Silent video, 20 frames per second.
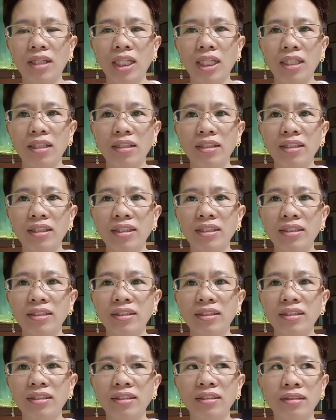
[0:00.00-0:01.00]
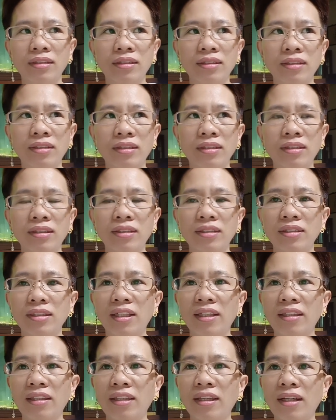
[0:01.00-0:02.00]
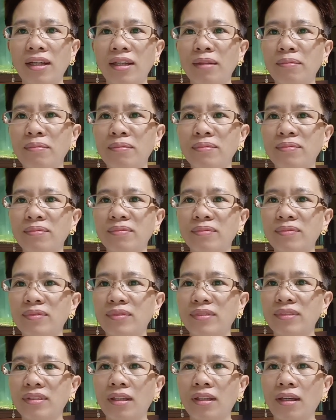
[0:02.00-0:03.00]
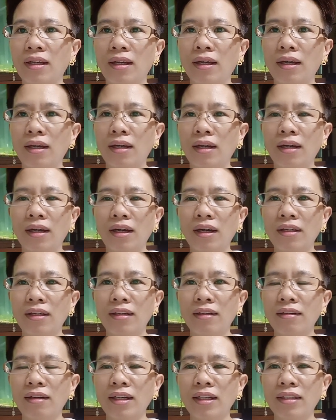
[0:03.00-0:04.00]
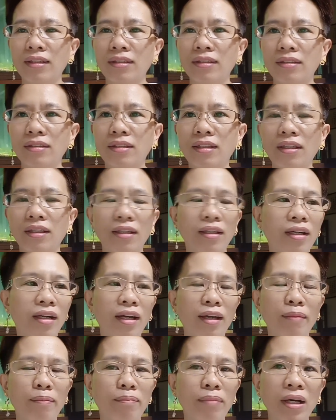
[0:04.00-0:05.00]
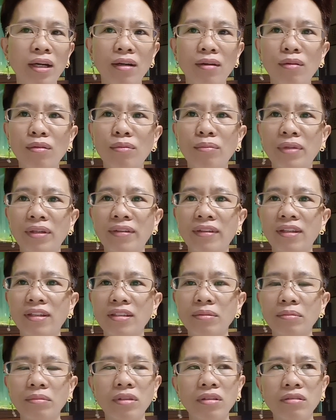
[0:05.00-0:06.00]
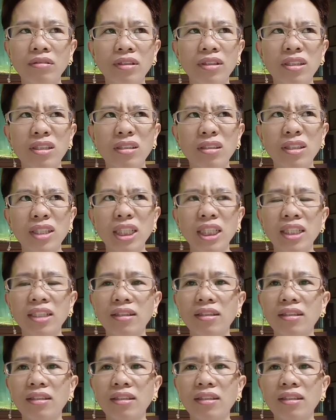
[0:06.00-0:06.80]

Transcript: And that time, I cried and I pack all my things because it's really